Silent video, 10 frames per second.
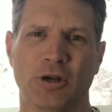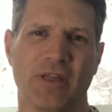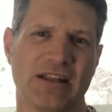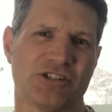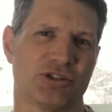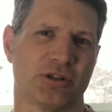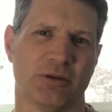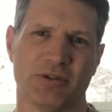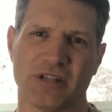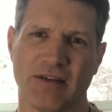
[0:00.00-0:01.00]
That story
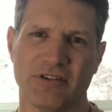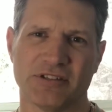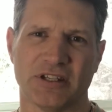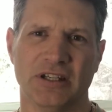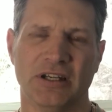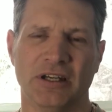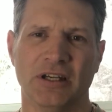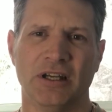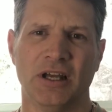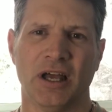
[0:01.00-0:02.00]
was obviously
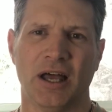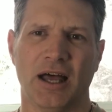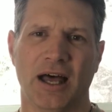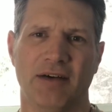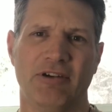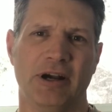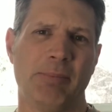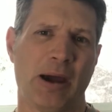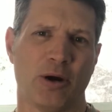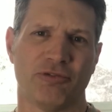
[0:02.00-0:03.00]
very
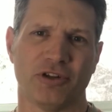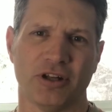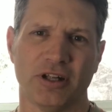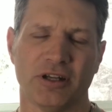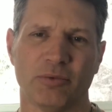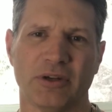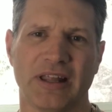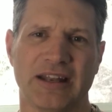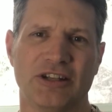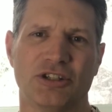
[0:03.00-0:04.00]
powerful,
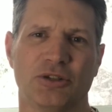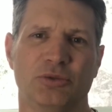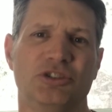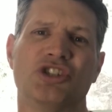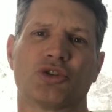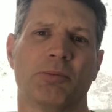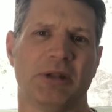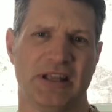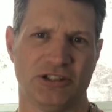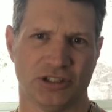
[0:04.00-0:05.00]
related to
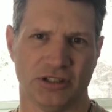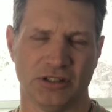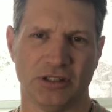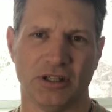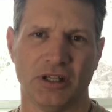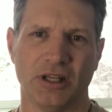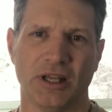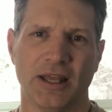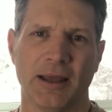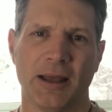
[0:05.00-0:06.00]
discrimination.
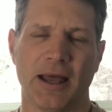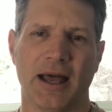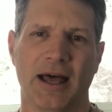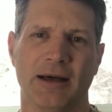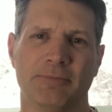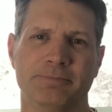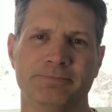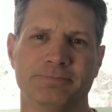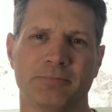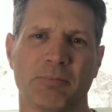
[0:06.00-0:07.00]

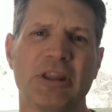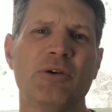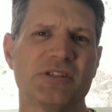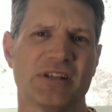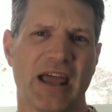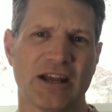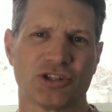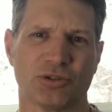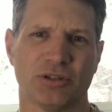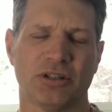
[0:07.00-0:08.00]
But there was an
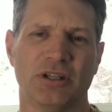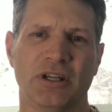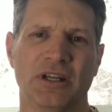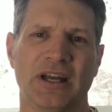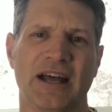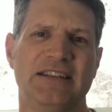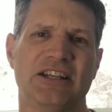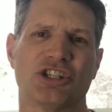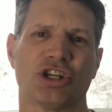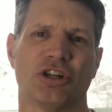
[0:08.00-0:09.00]
actual
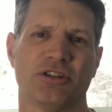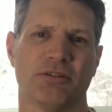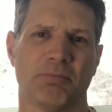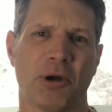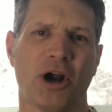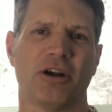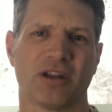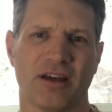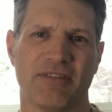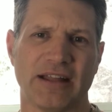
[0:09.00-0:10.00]
additional part
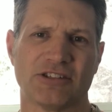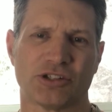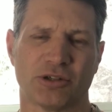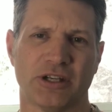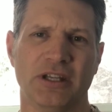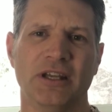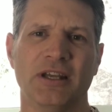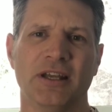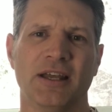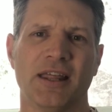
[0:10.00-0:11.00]
of that story
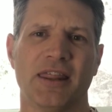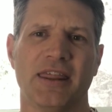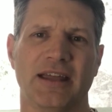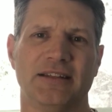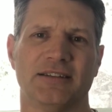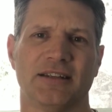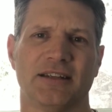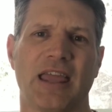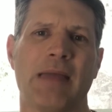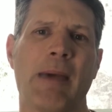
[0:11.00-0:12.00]
that
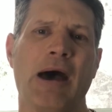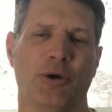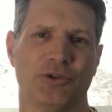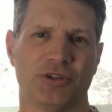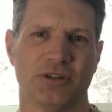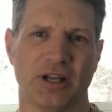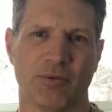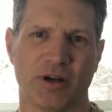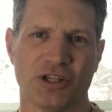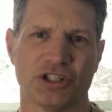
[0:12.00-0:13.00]
came out that I
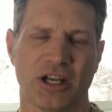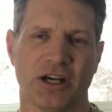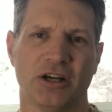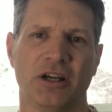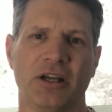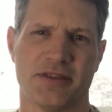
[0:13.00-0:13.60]
want to share.